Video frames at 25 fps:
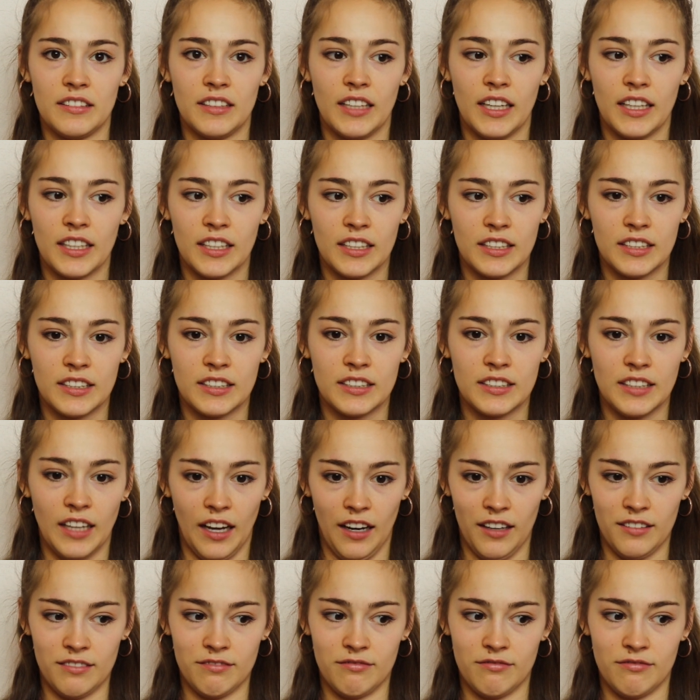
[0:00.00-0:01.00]
Like,
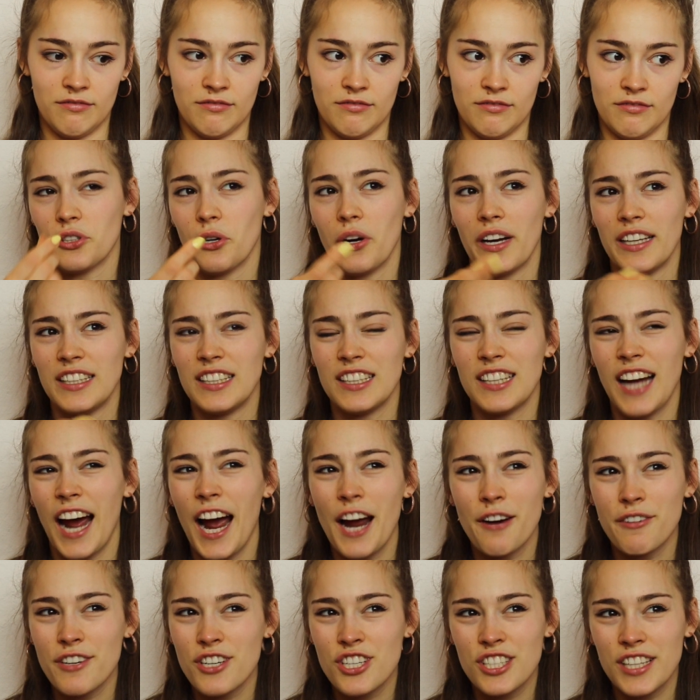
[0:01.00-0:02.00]
yeah. So I did
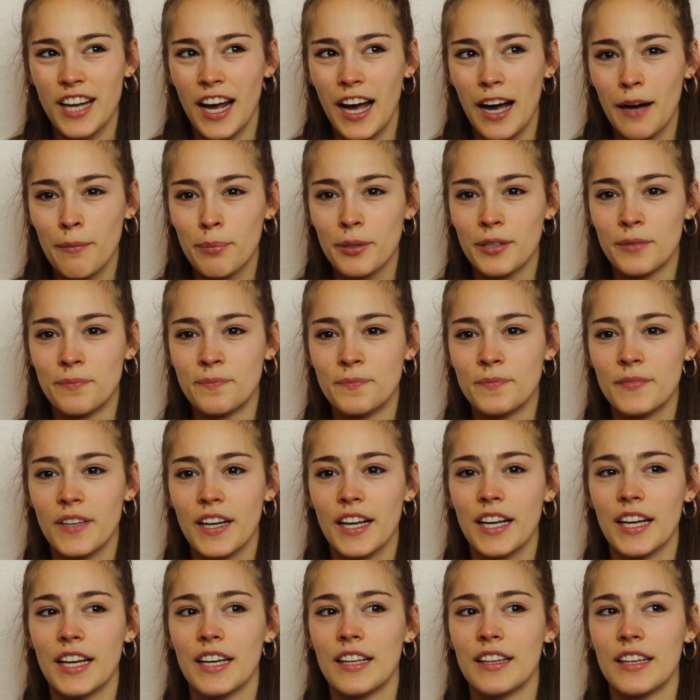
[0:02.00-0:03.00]
Irish tap
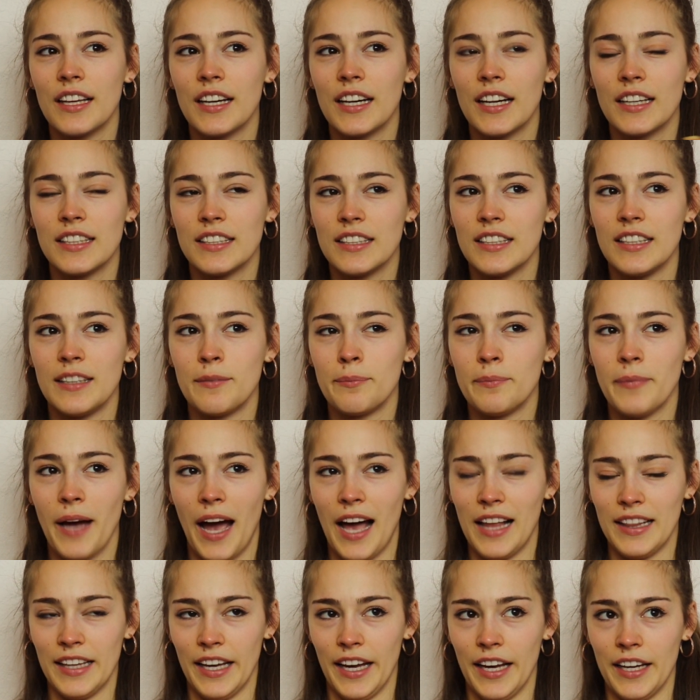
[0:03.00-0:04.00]
and then I did
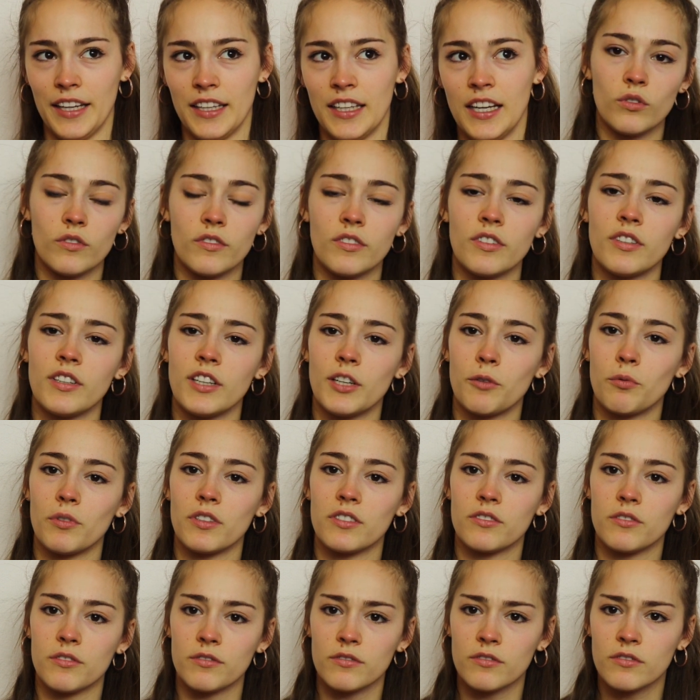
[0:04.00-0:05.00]
ballet. It
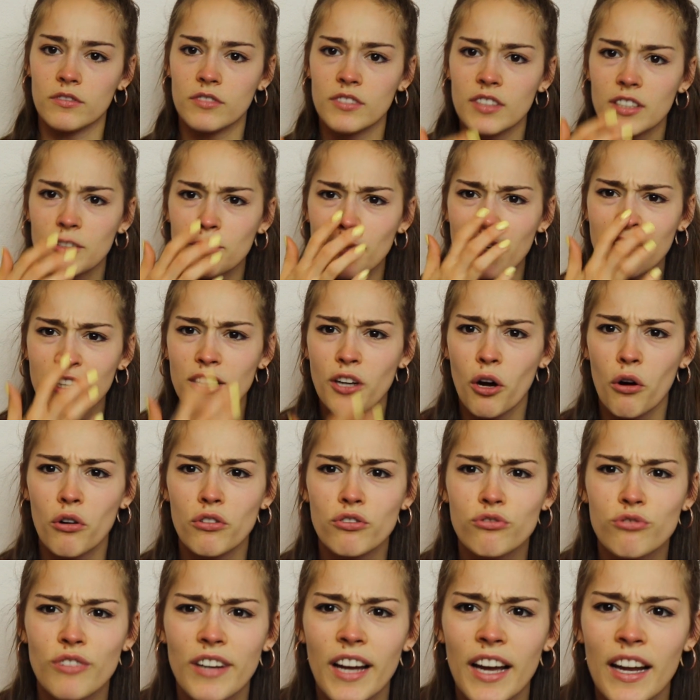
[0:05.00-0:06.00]
was, is my
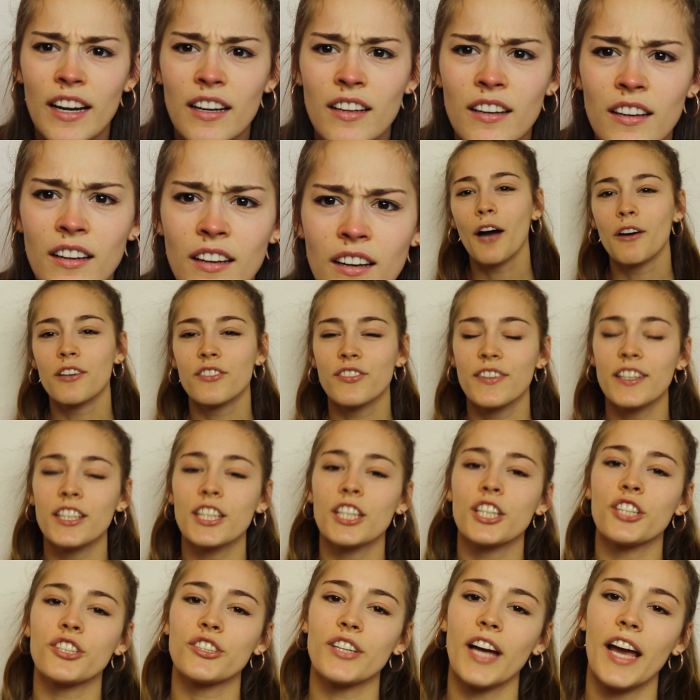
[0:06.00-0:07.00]
nose red? I was
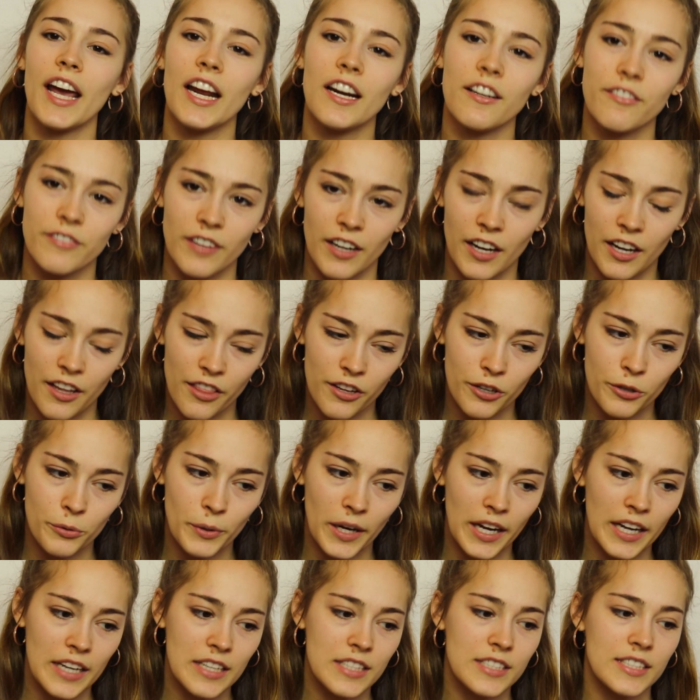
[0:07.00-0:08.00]
very creative in other
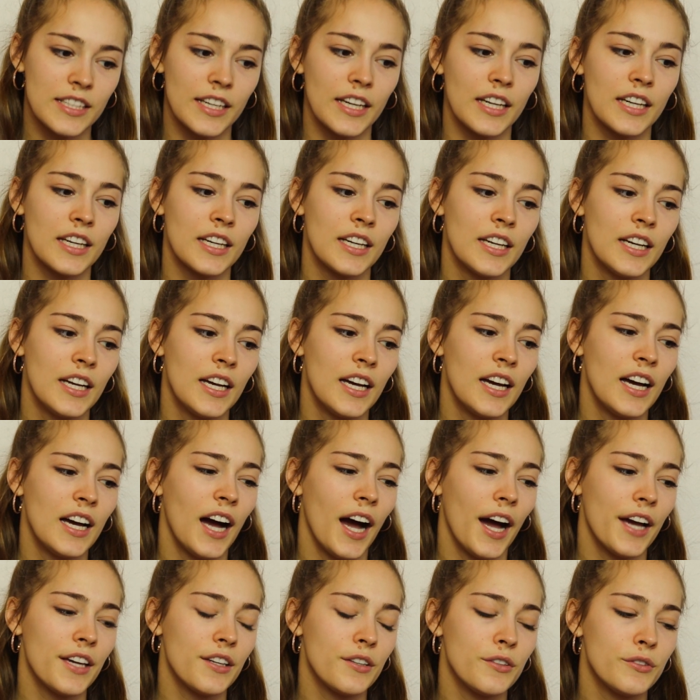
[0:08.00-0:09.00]
ways. Like
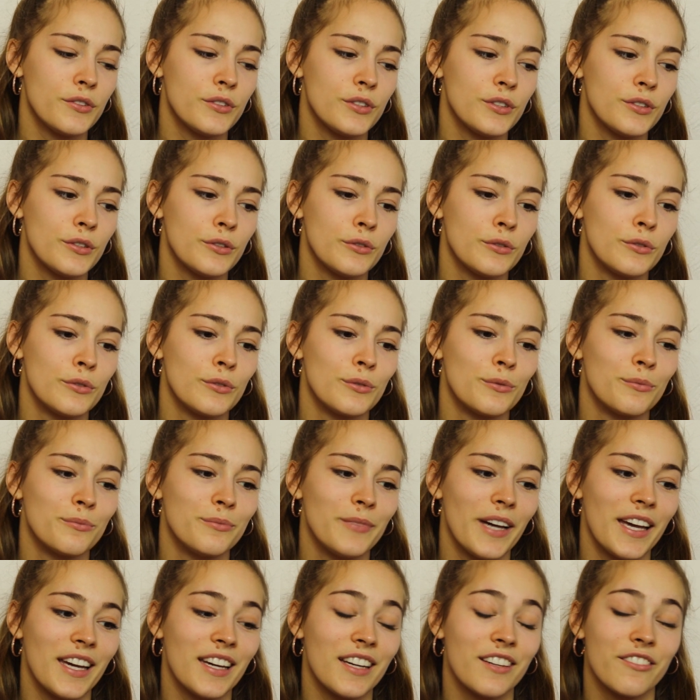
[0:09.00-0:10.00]
I used to
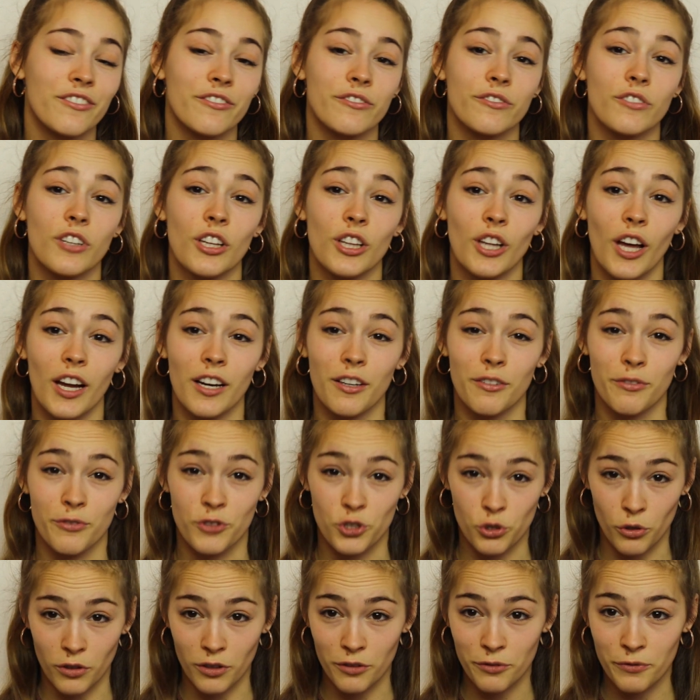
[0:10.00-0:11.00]
make a lot of
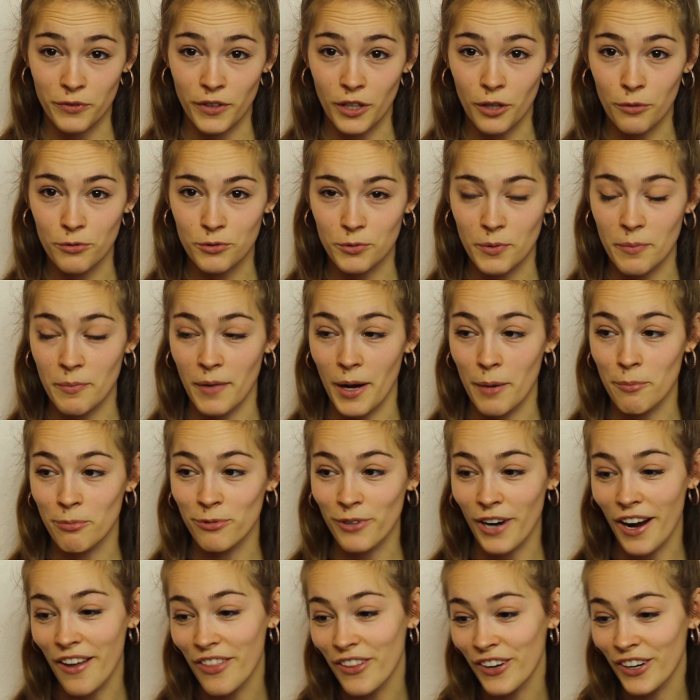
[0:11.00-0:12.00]
short films with my
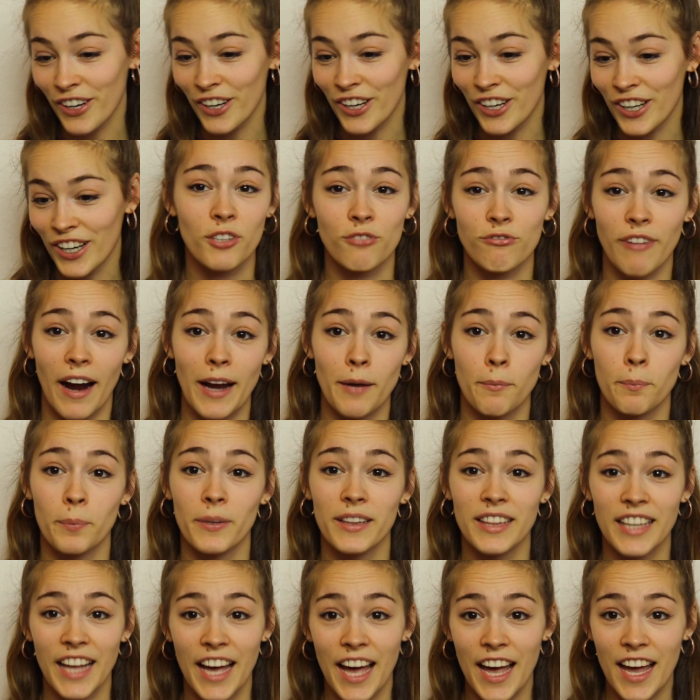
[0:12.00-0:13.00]
brother, write
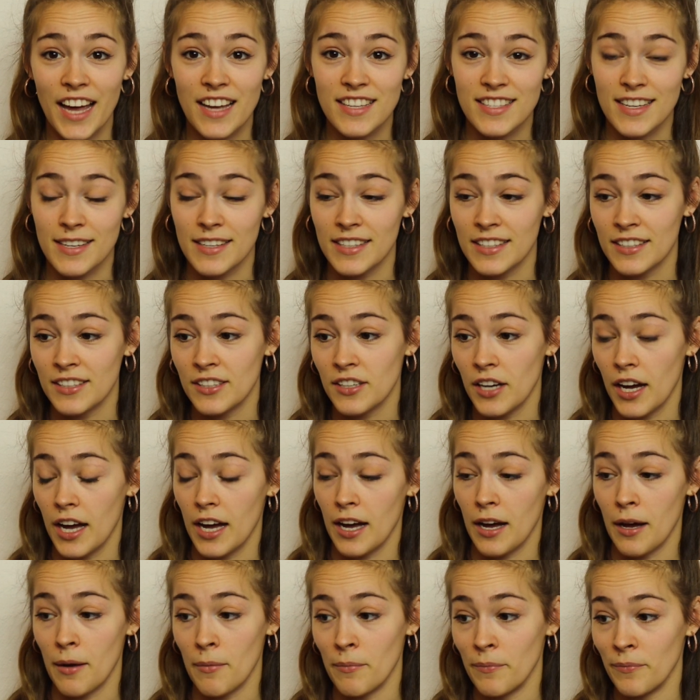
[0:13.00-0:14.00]
plays and
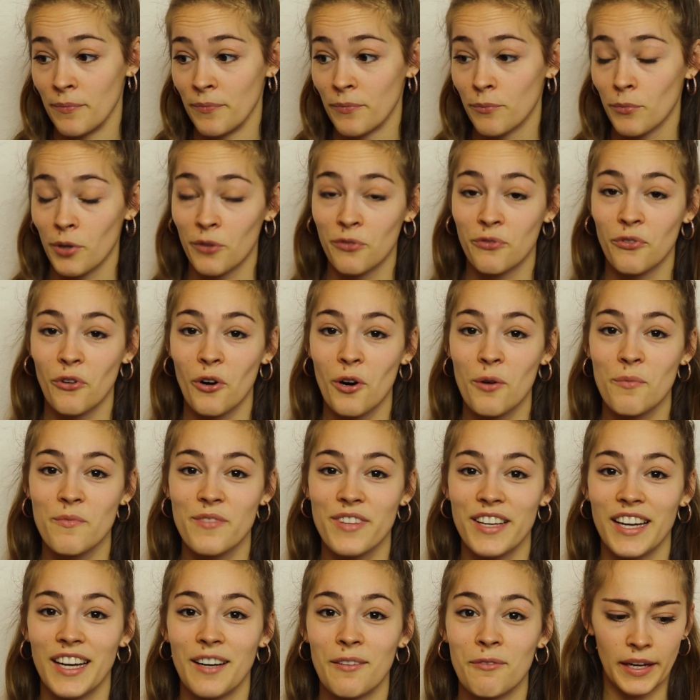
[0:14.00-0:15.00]
um,
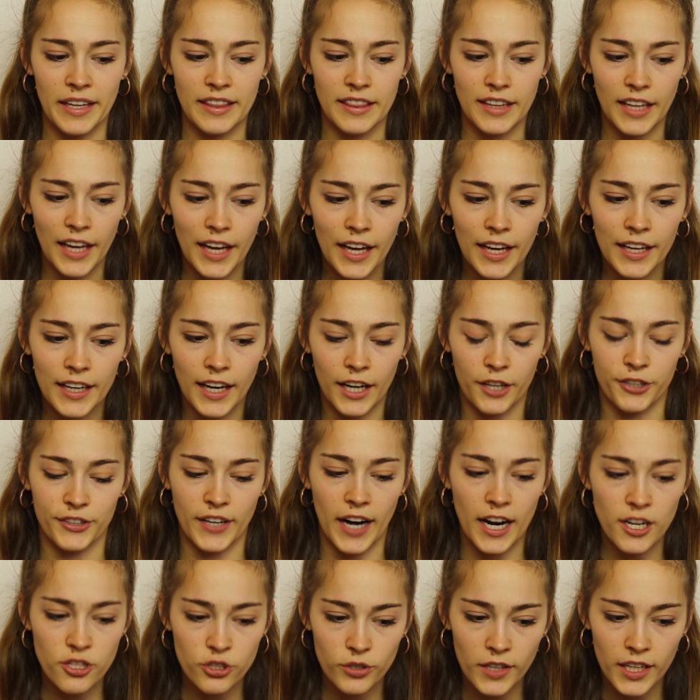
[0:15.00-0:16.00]
perform them. And then I
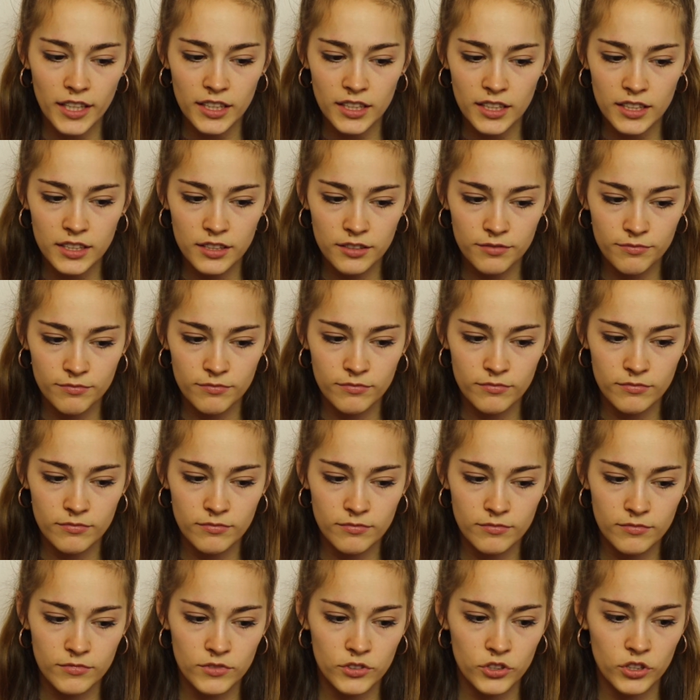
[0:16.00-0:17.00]
graduated
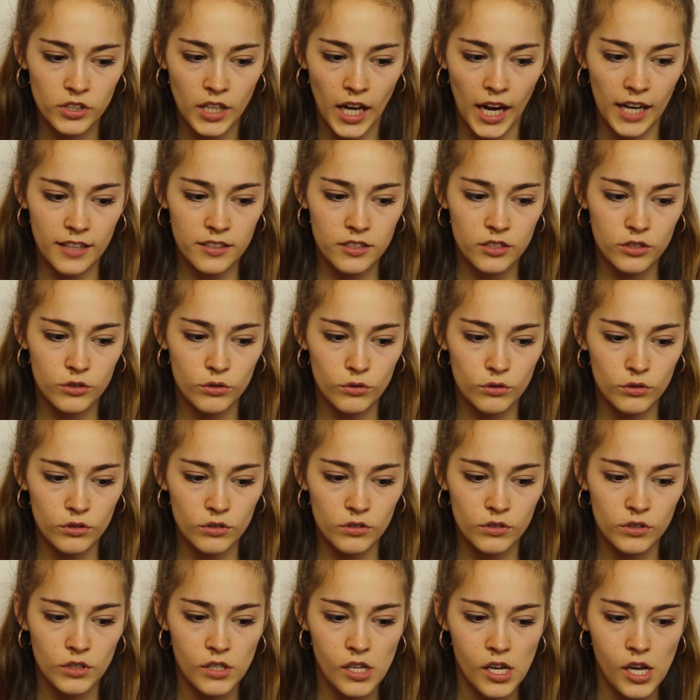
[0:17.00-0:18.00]
high
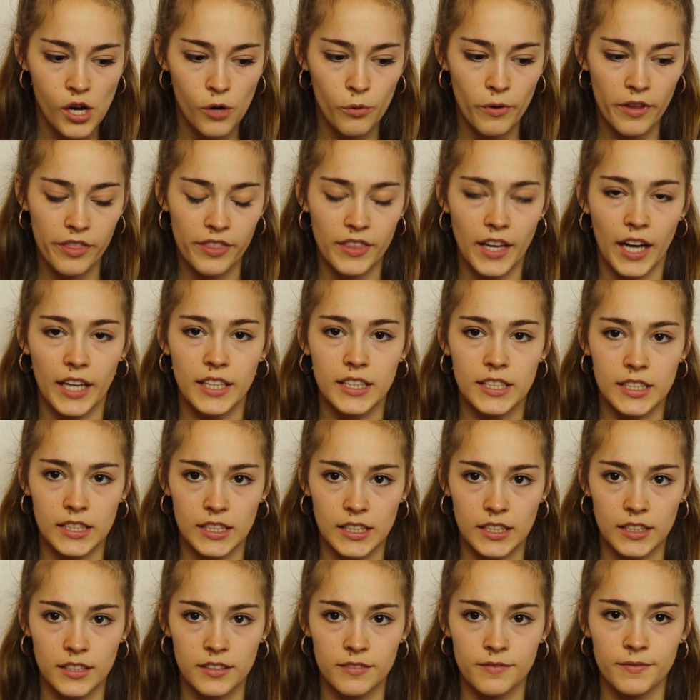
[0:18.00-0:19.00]
school with
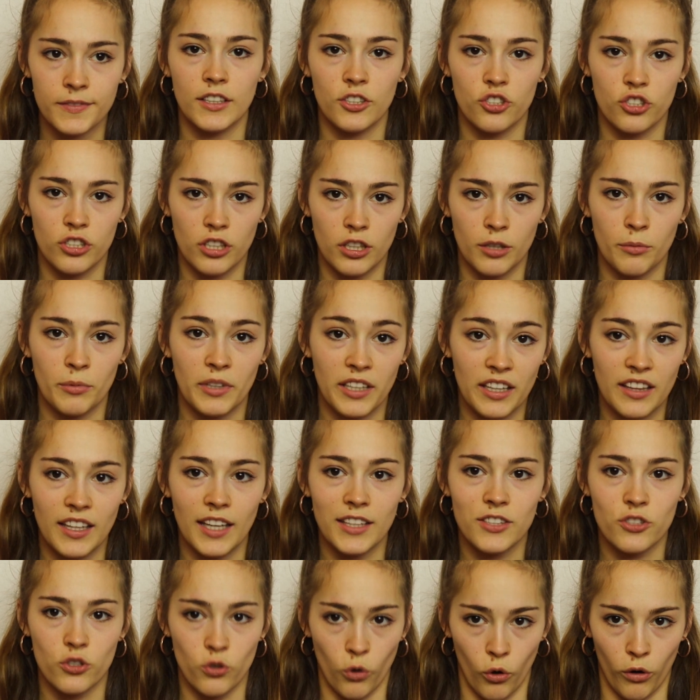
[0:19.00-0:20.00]
19 in Germany,
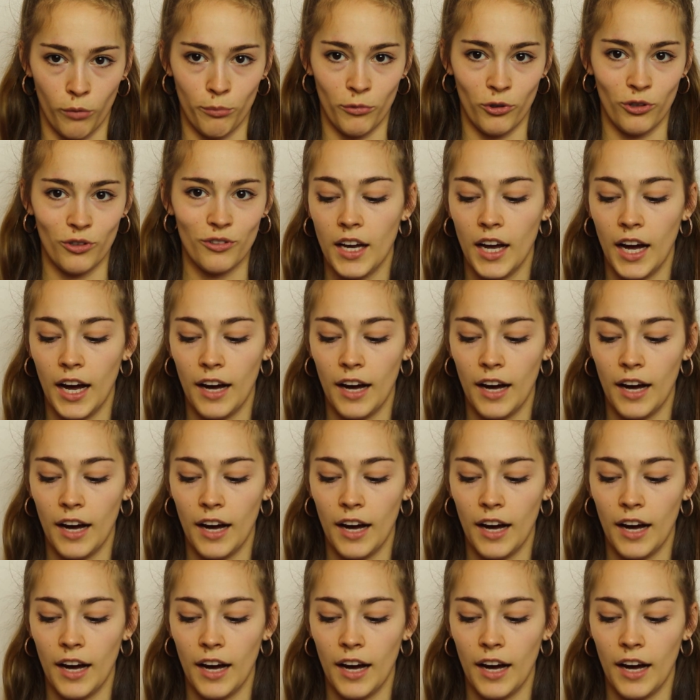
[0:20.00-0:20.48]
that's normal.